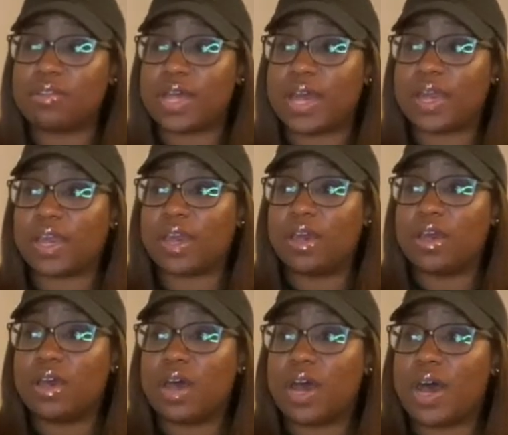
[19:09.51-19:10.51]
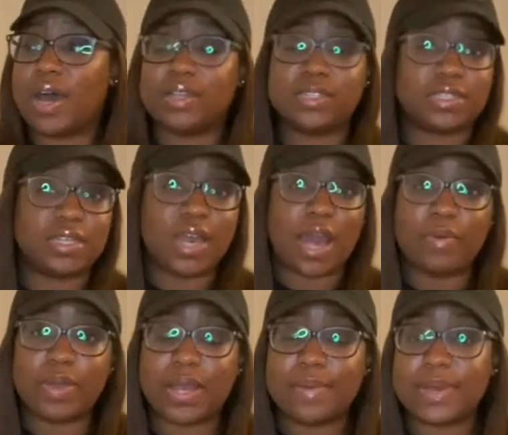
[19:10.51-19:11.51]
Like, honestly, I
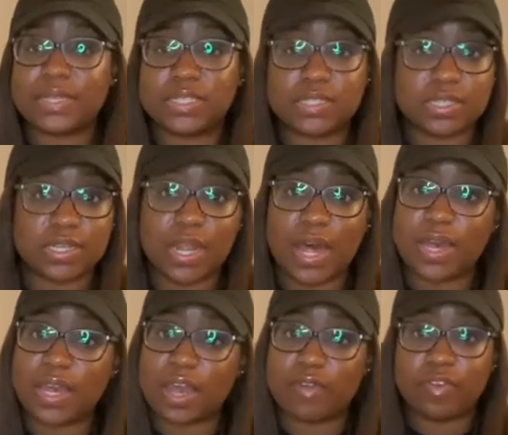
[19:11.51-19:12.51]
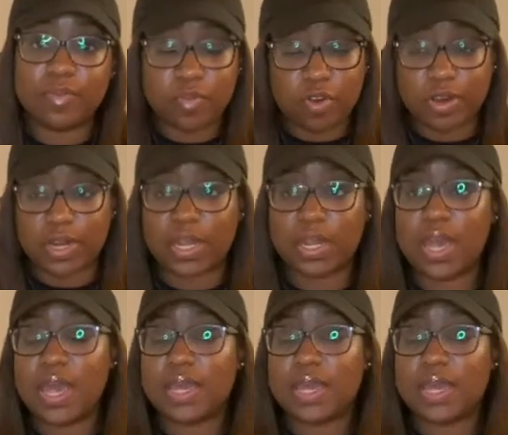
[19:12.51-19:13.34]
wake up at six o'clock every morning,